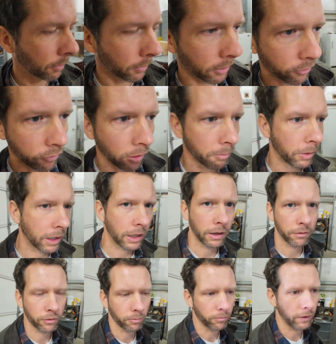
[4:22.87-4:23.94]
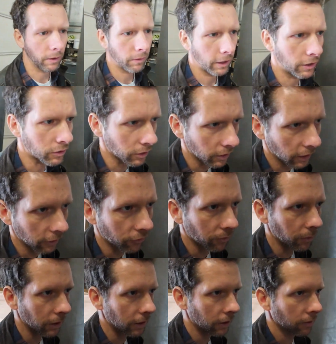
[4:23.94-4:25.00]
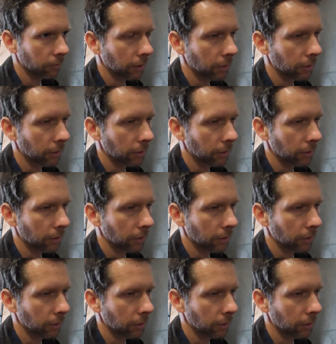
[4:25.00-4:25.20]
I'm going to start making some foundation next week,